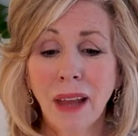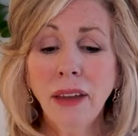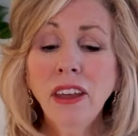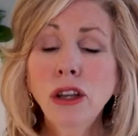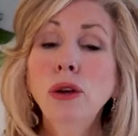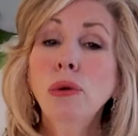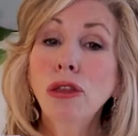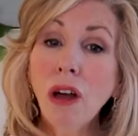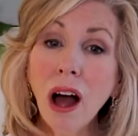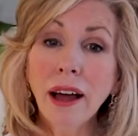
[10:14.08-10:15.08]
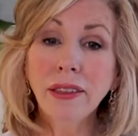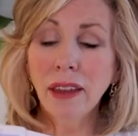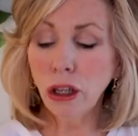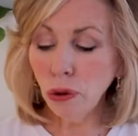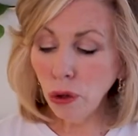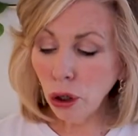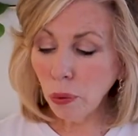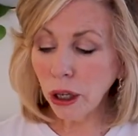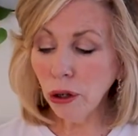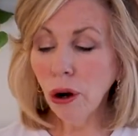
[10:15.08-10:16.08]
I think you thought that you knew
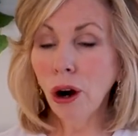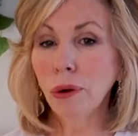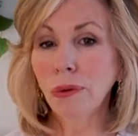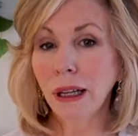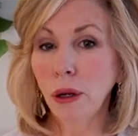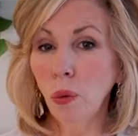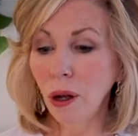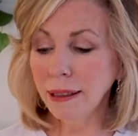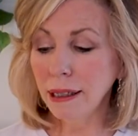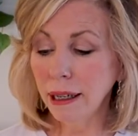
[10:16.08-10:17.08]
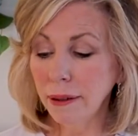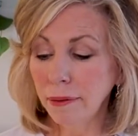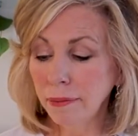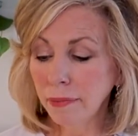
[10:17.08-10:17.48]
what your heart really wanted.